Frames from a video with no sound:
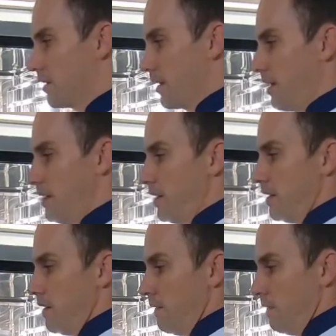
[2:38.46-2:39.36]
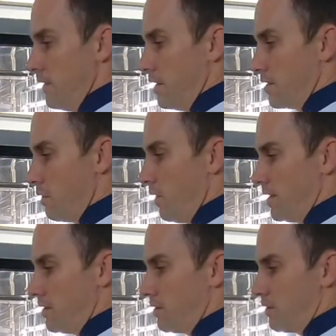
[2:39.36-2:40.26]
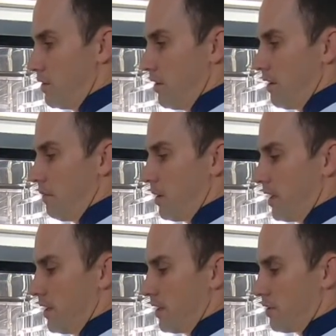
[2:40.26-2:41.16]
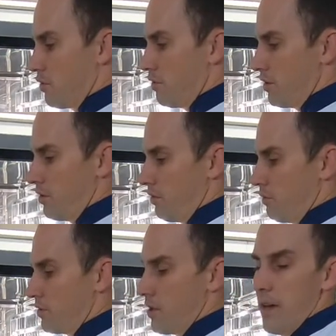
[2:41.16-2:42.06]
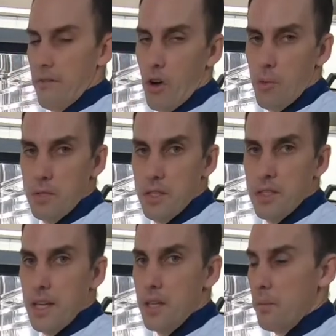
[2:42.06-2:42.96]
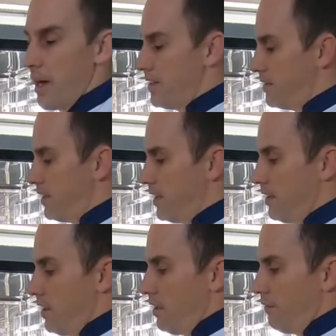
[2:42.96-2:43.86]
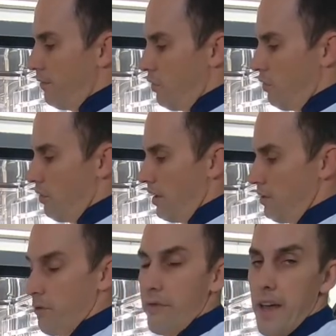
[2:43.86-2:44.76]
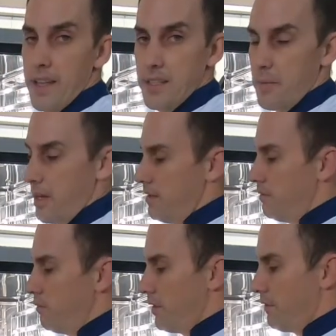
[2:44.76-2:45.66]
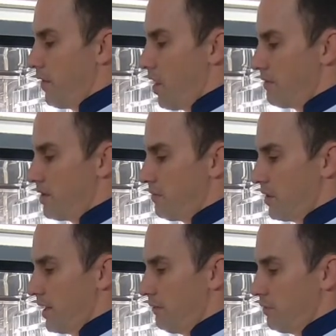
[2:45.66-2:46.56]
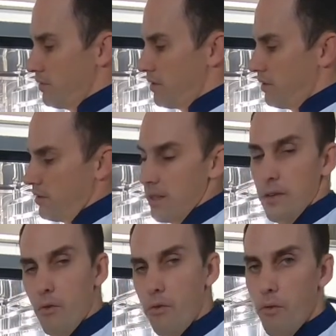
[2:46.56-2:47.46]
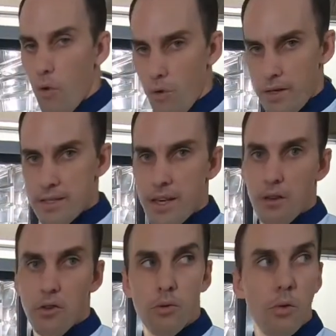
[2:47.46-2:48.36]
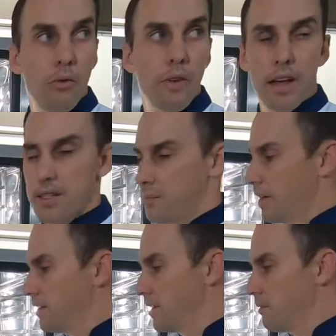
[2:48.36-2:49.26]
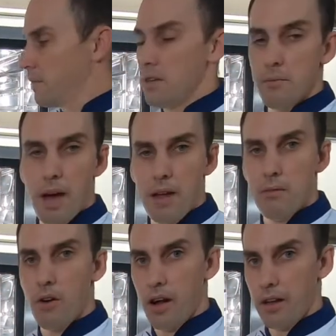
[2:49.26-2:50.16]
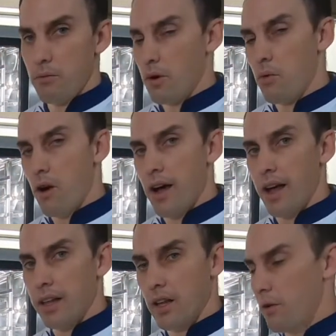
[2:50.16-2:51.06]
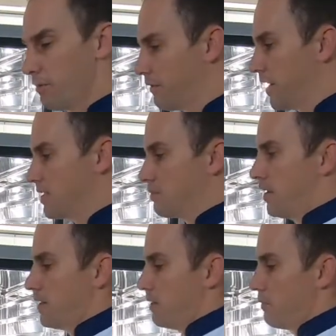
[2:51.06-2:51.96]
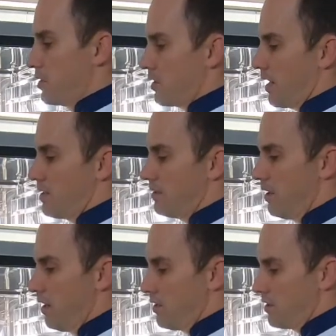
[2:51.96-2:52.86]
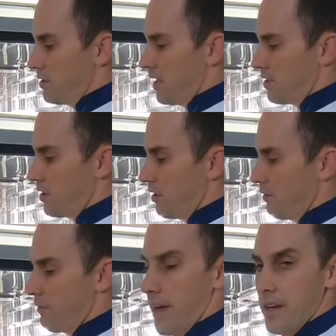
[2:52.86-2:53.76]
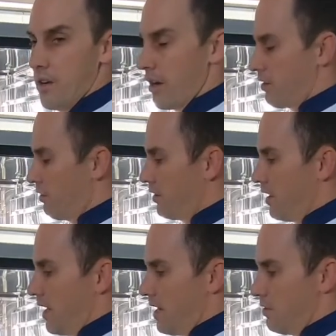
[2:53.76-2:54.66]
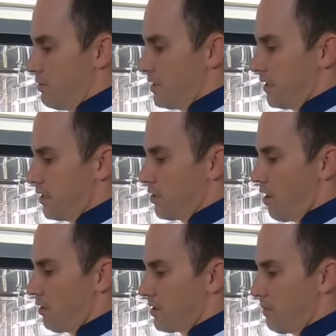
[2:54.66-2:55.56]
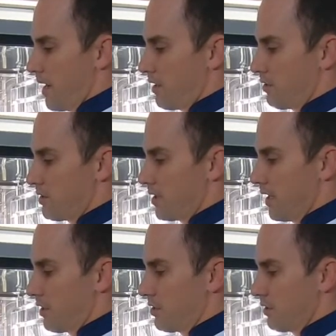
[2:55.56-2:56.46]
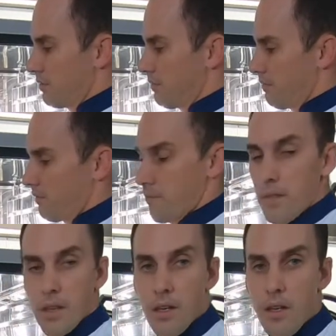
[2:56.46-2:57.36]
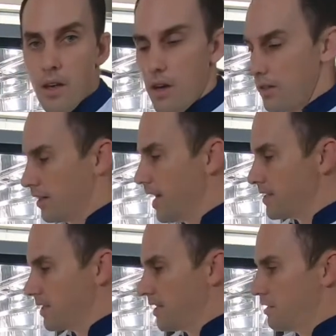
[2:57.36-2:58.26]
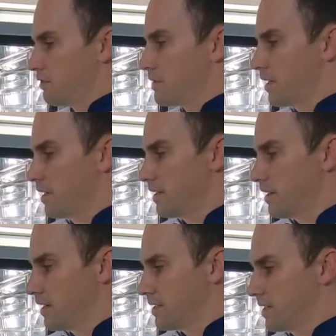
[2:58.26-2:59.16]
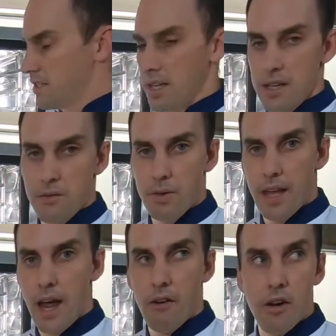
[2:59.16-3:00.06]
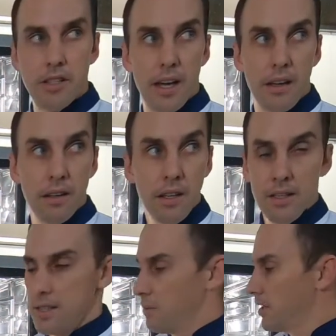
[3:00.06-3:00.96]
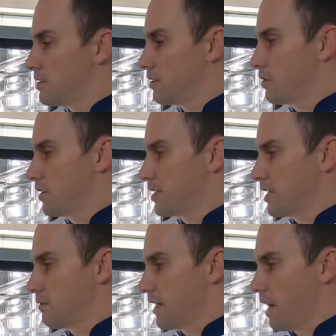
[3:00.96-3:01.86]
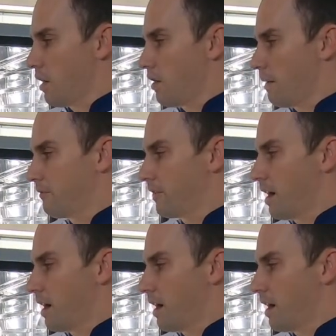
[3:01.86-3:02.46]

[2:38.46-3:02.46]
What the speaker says: Okay. So once you're beginning to cook, you also have an option down the base here for your fan speed with 5 different levels. Level 4 is our normal fan speed, but you may require a lower fan speed, in which case just touching on the fan icon and using the dial to make your selection. The last key you'll see is the T with the arrow down. Similar to the T with the arrow up for